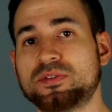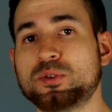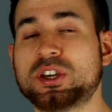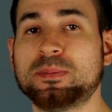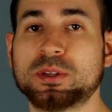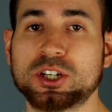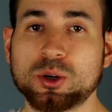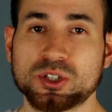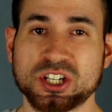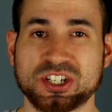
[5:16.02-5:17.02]
if you keep the
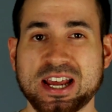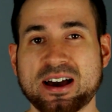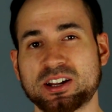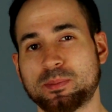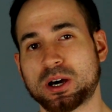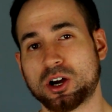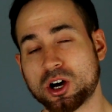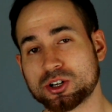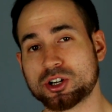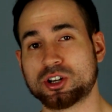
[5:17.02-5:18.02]
dosage down at about
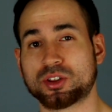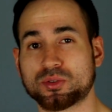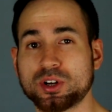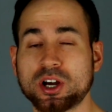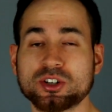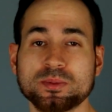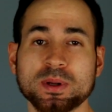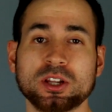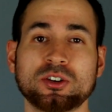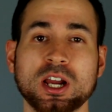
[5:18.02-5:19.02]
100 to 300
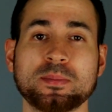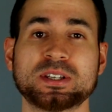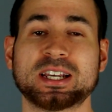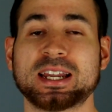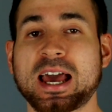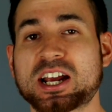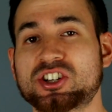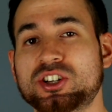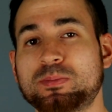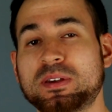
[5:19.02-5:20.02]
milligrams, it can
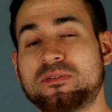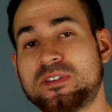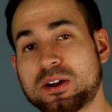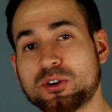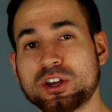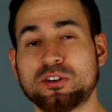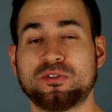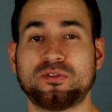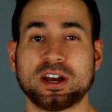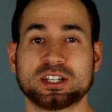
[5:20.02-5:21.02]
actually be very
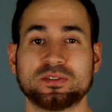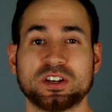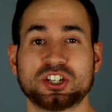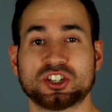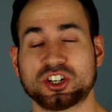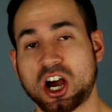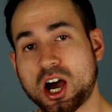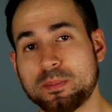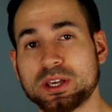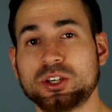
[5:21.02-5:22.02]
effective at just
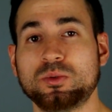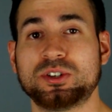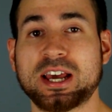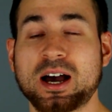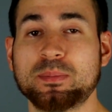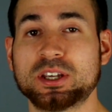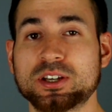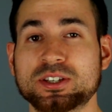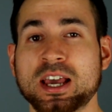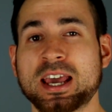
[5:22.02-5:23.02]
calming you down
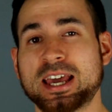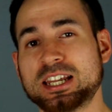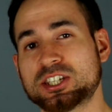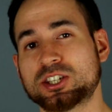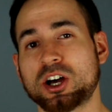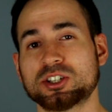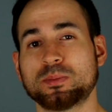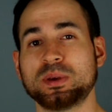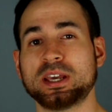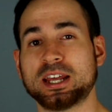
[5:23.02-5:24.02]
because it is thought to
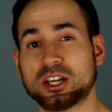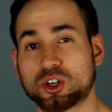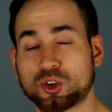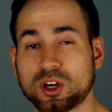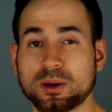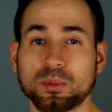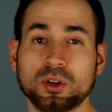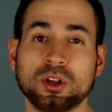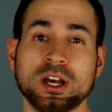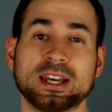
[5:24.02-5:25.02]
be an
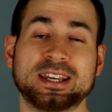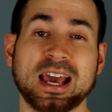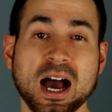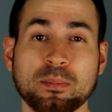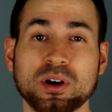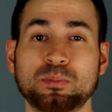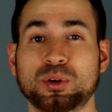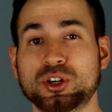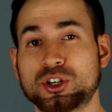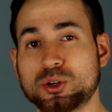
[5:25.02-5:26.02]
incredible GABA
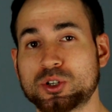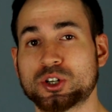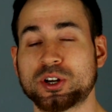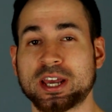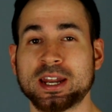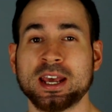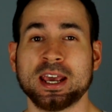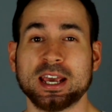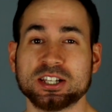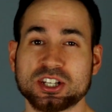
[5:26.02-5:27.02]
producer, and
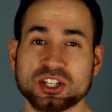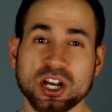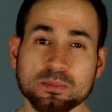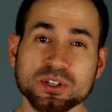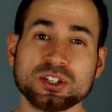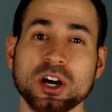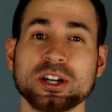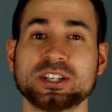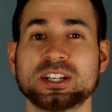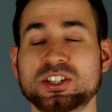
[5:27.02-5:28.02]
in some
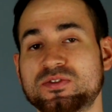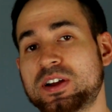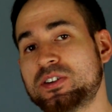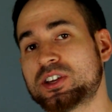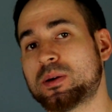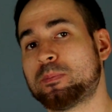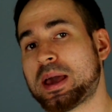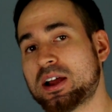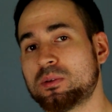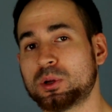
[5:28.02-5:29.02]
studies it is very
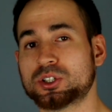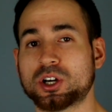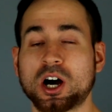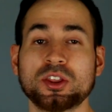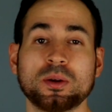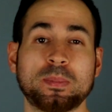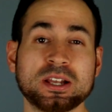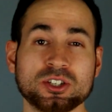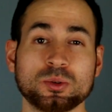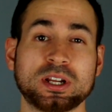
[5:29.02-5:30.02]
comparable to other
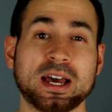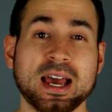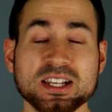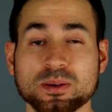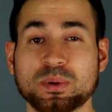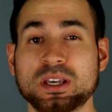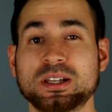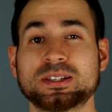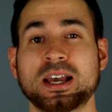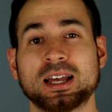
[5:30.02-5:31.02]

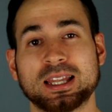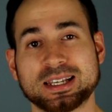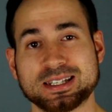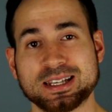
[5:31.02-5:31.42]
benzodiazepines like